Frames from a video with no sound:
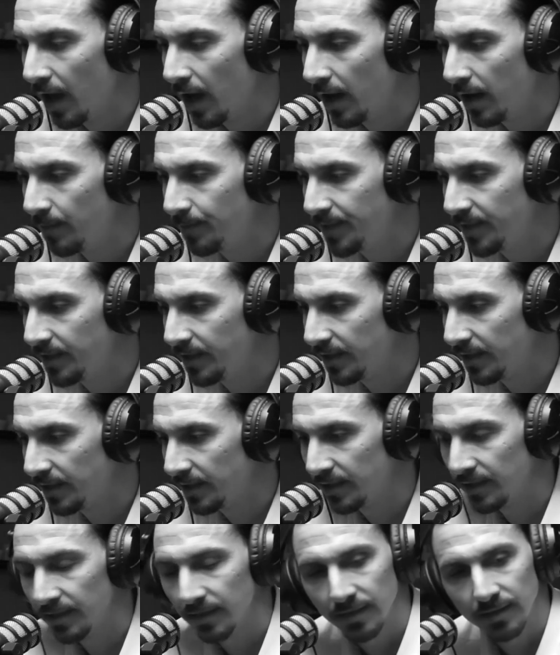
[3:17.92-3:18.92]
I mean,
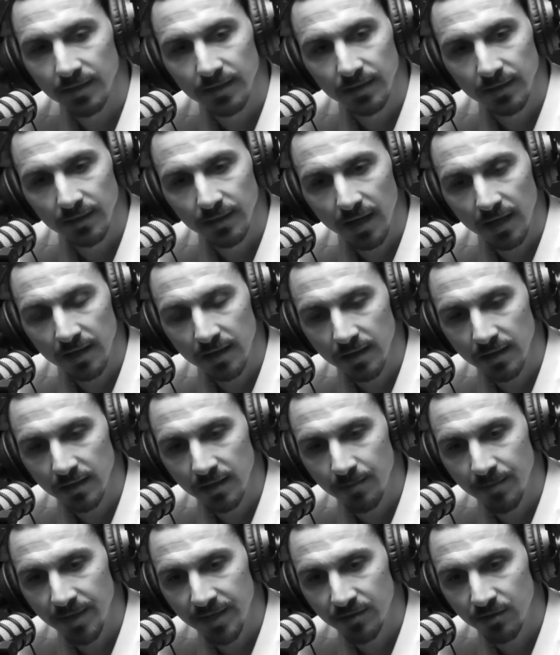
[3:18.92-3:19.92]
I think the
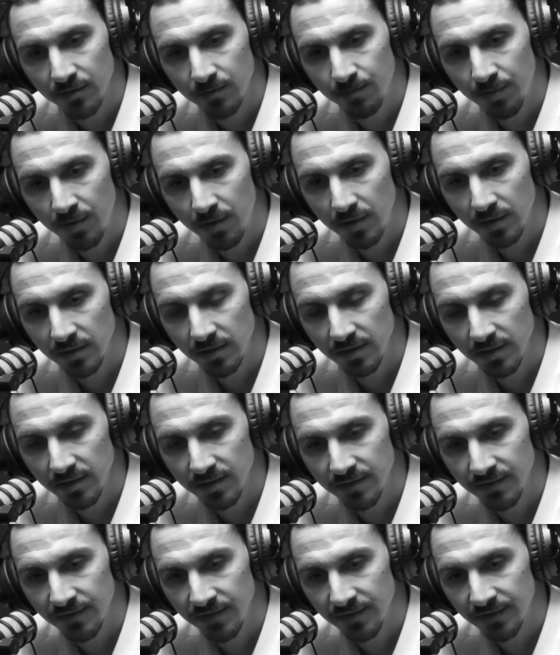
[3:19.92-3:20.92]
mental part is
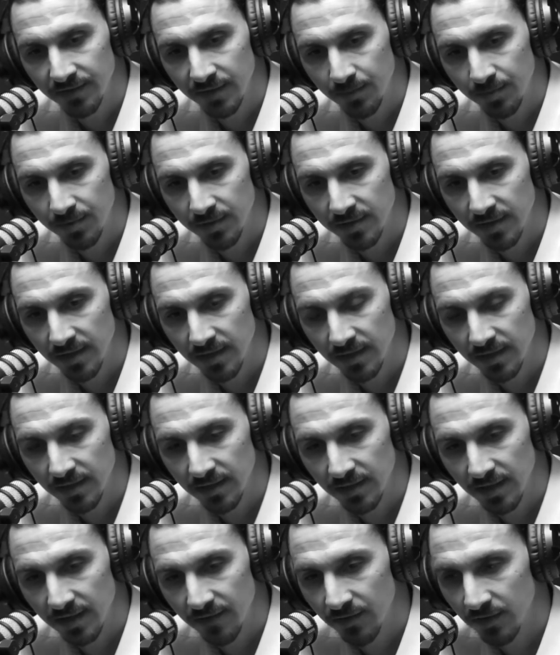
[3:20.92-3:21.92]
50%
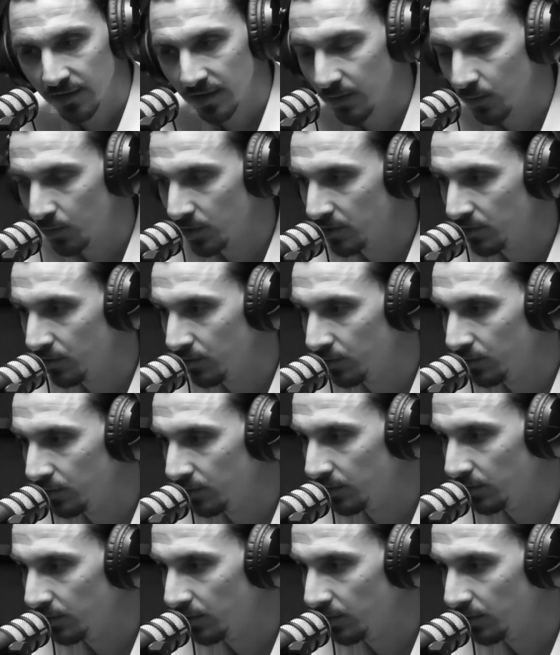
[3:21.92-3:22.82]
in everything we do,